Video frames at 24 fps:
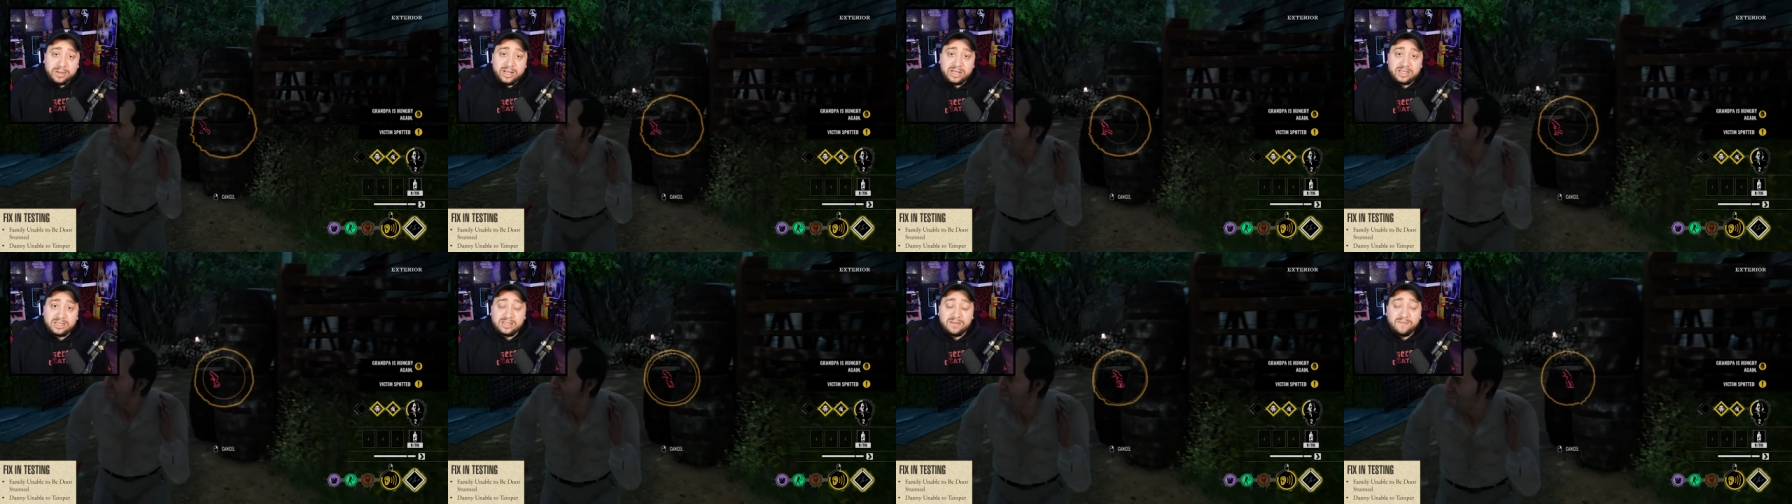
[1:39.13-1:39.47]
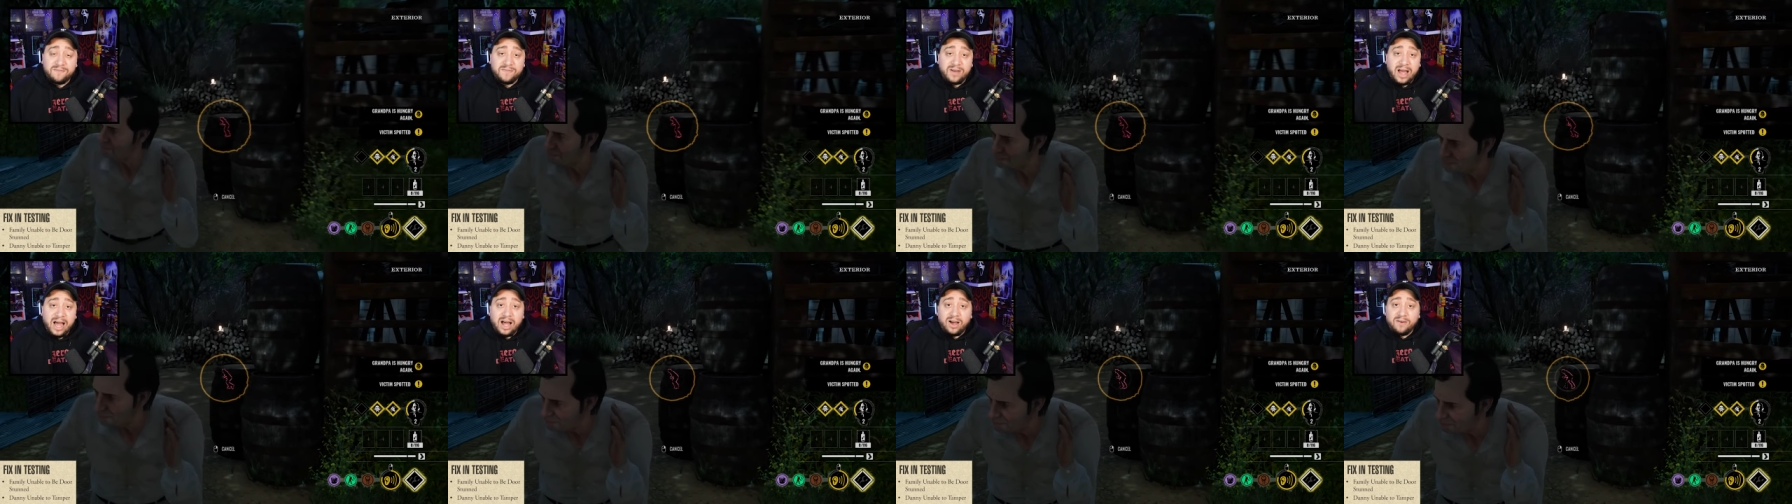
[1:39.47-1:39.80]
because the
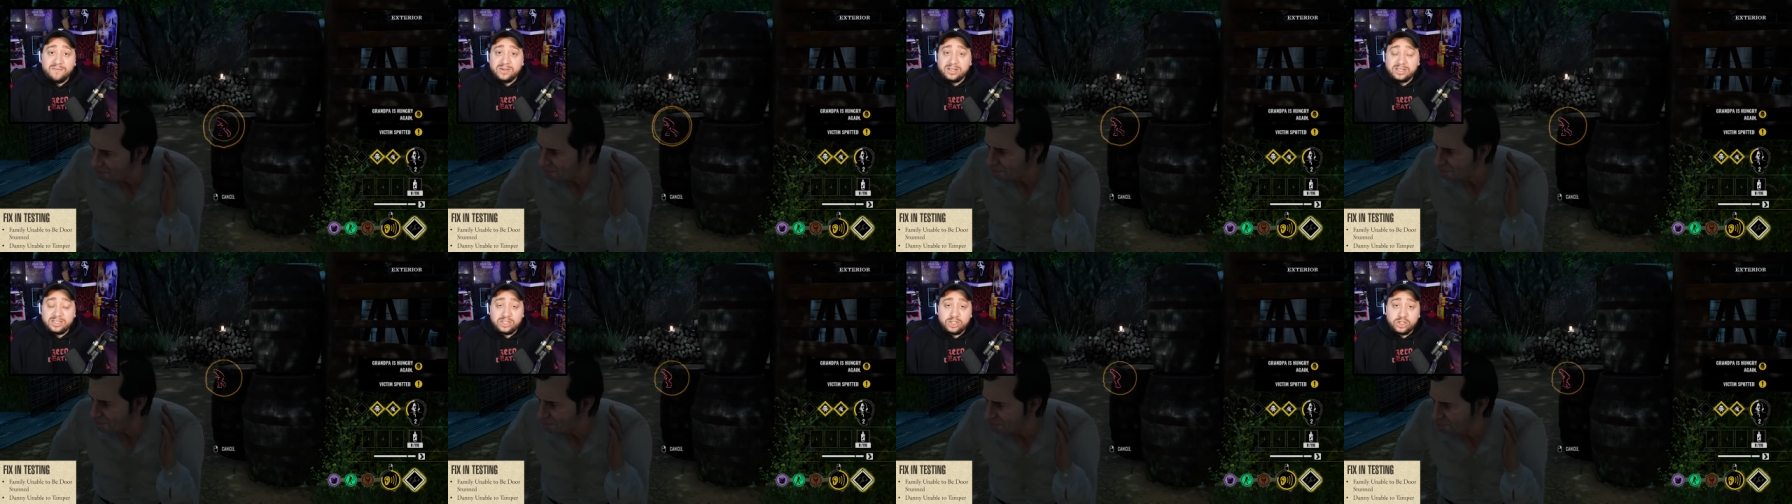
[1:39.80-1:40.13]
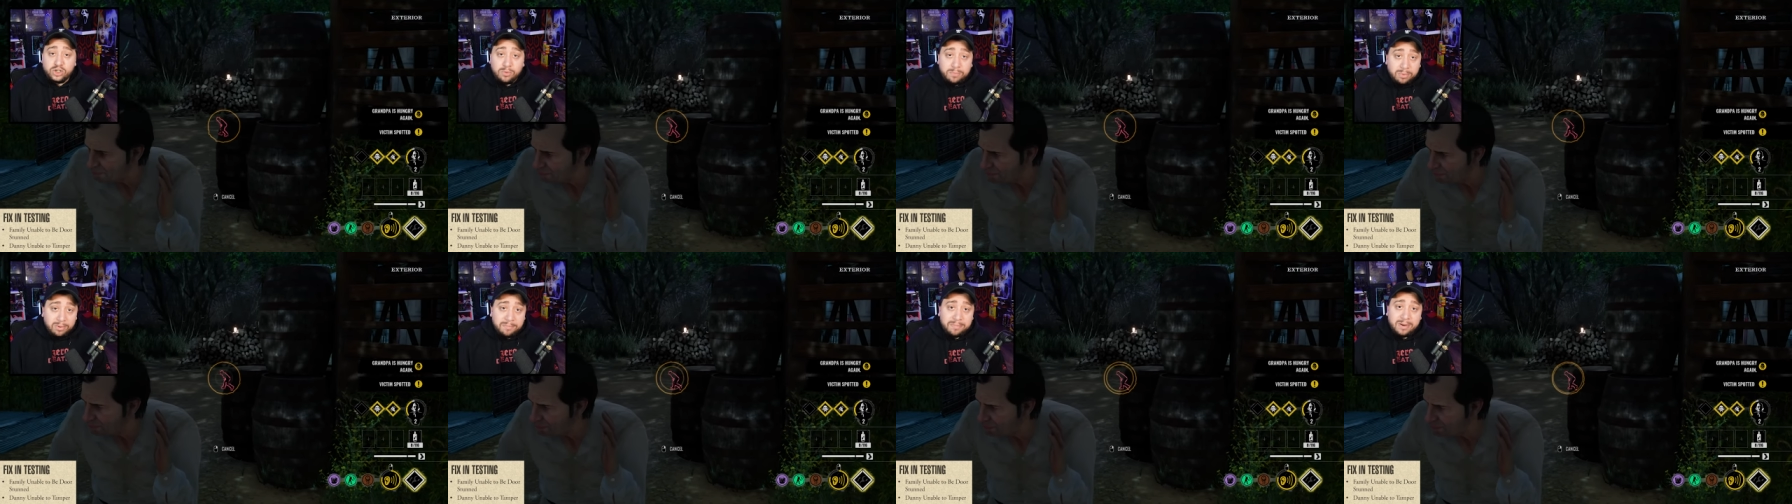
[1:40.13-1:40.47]
valve is
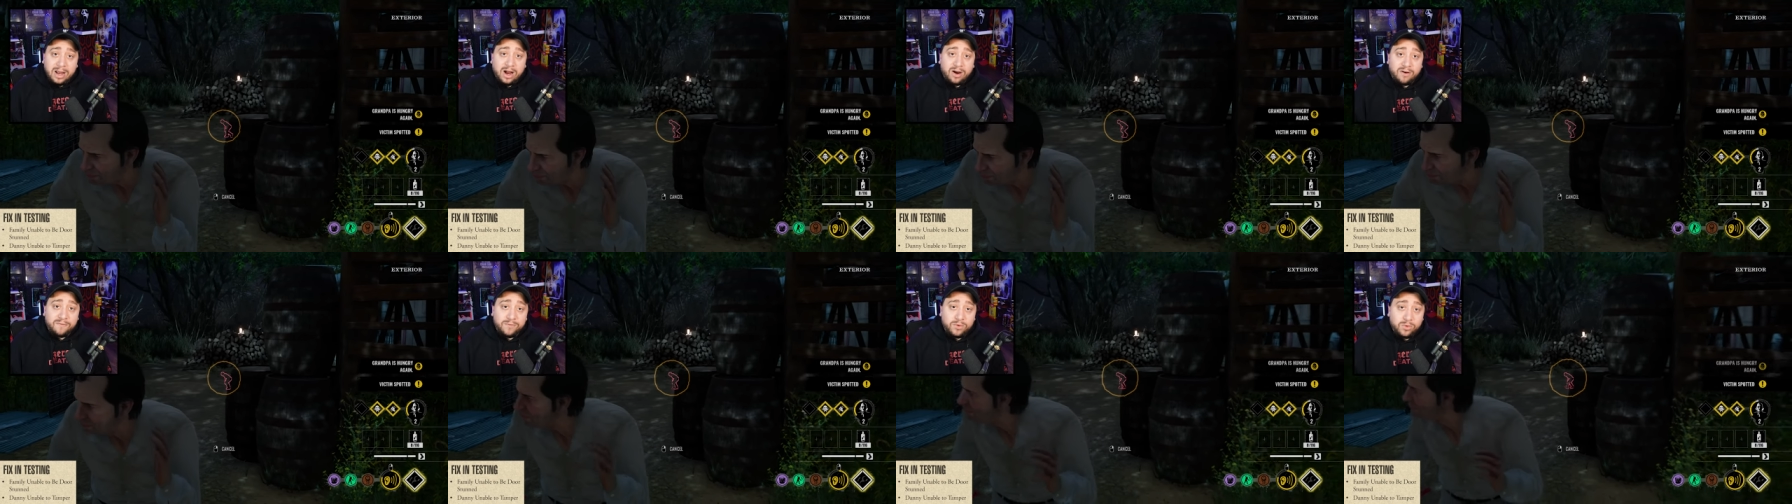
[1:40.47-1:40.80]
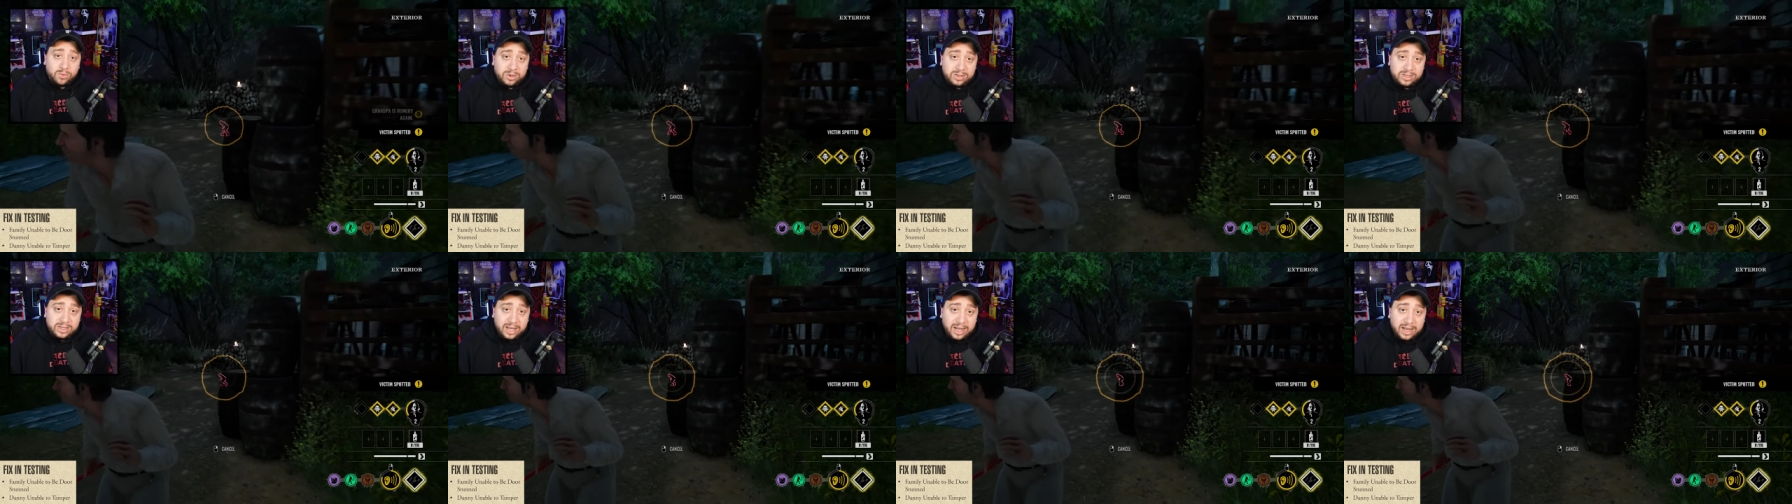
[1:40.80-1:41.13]
super
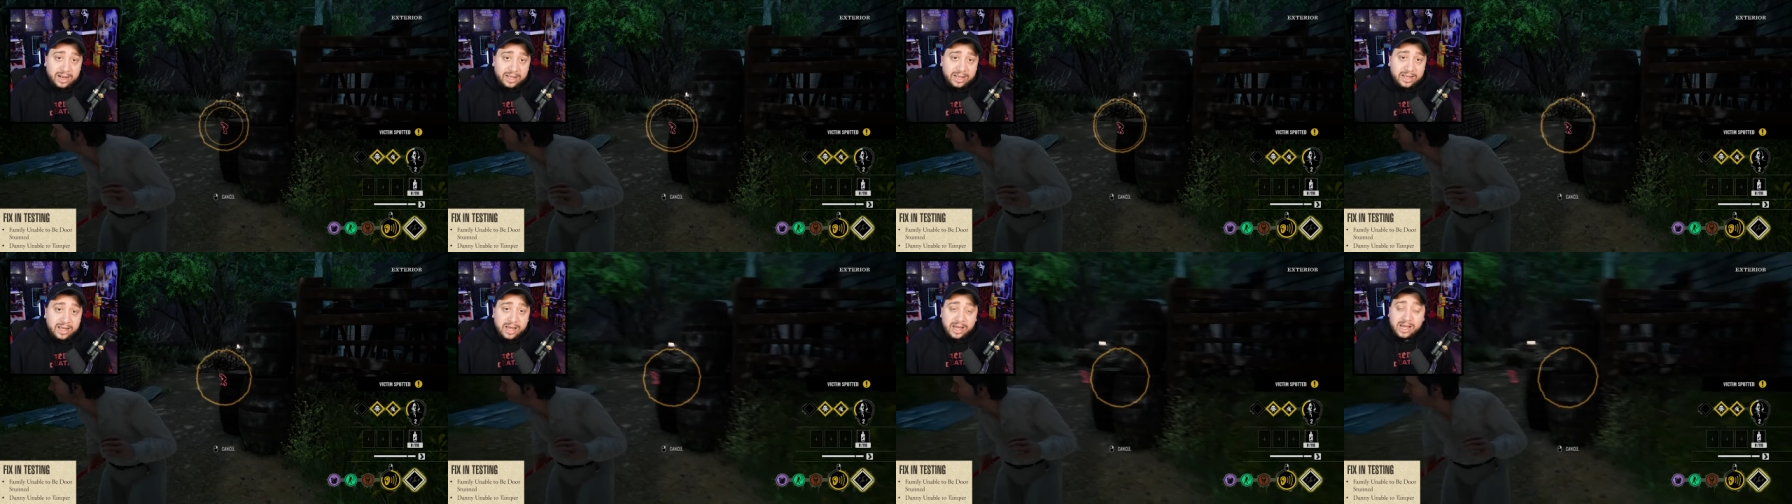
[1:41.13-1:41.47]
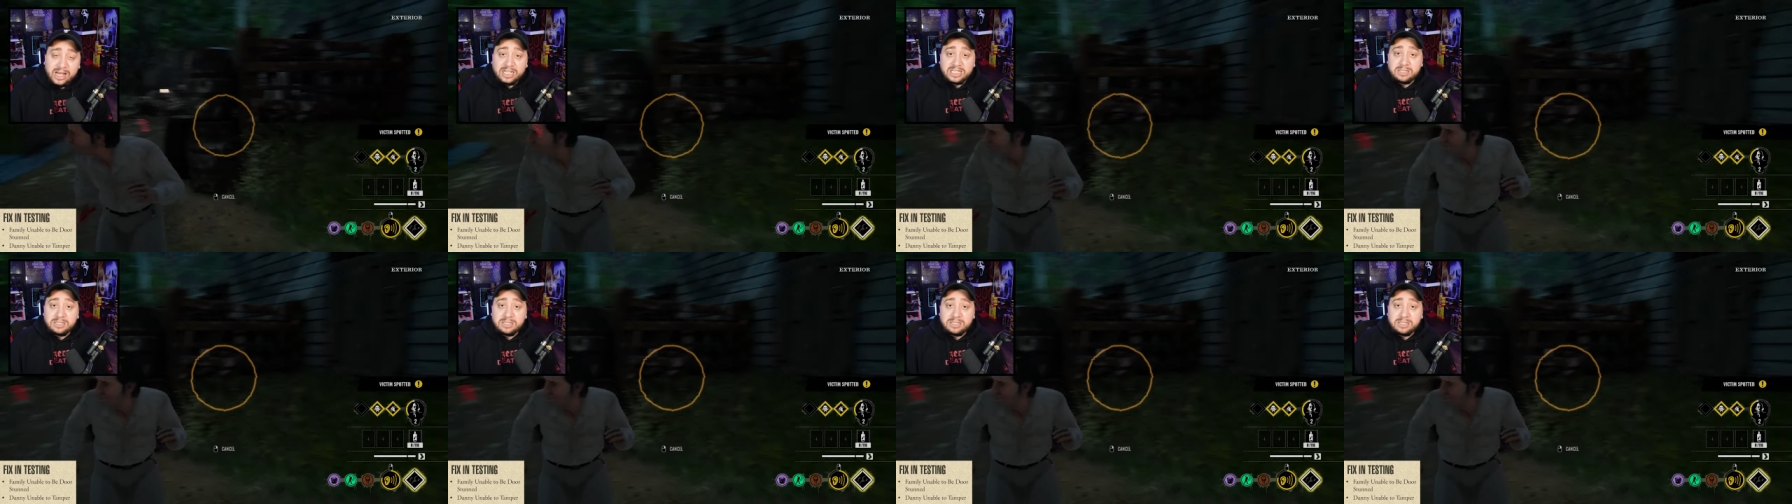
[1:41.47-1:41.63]
powerful with Danny,